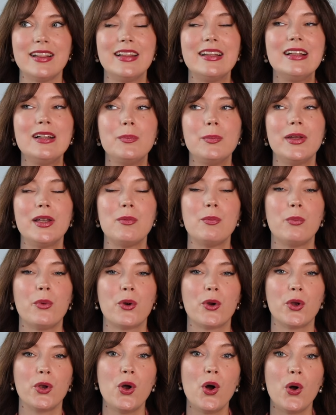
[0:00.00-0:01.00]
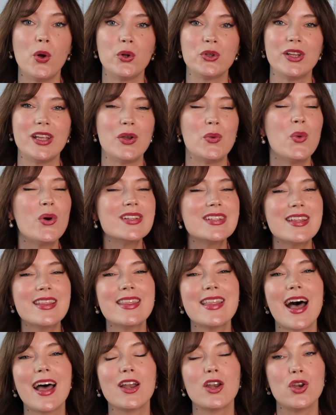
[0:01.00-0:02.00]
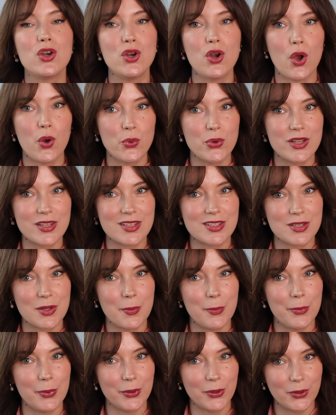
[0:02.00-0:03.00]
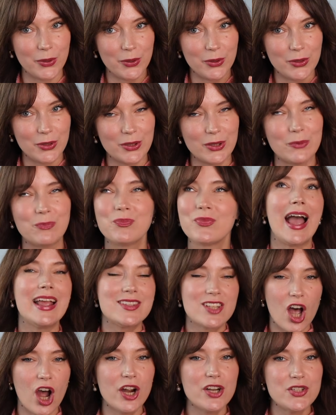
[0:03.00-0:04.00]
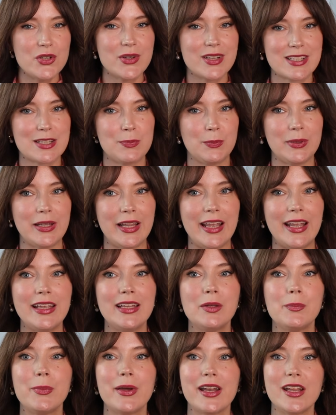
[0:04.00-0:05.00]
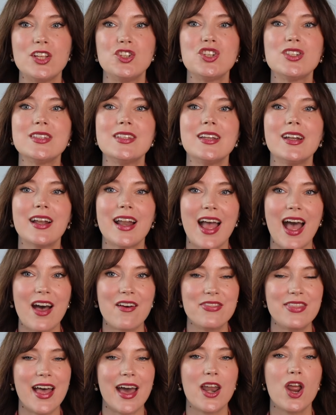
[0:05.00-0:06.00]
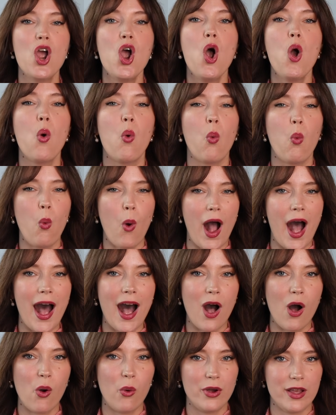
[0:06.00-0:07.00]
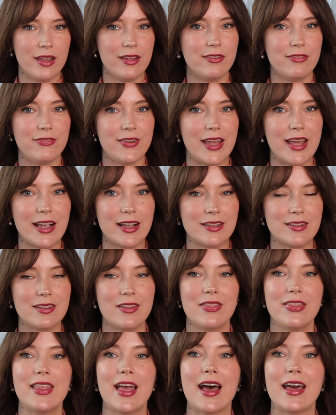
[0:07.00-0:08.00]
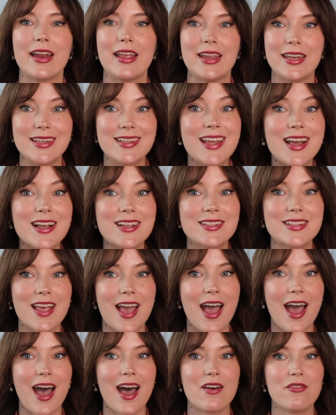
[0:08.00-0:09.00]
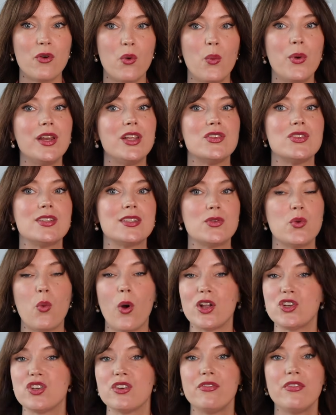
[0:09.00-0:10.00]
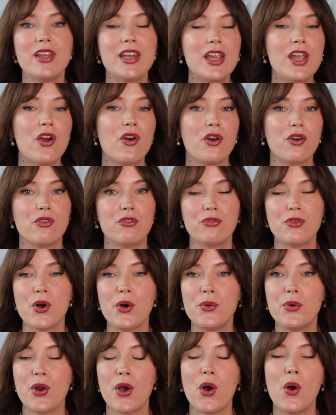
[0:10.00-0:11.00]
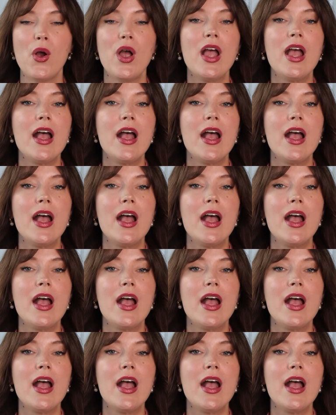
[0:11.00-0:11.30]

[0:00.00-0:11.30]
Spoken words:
a little bit more gold, it wasn't that noticeable. It's hard to explain, but it just didn't have that wow effect that it does have when you watch a video or a photo